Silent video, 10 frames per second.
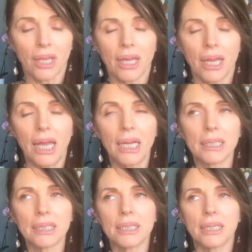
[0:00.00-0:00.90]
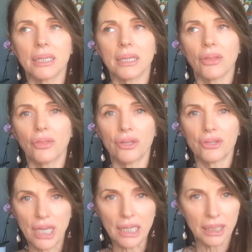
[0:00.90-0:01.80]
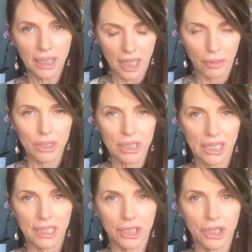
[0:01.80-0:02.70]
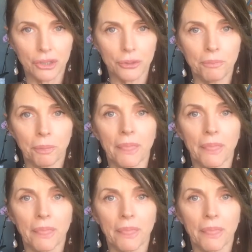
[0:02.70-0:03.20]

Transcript: And the second thing I would say to do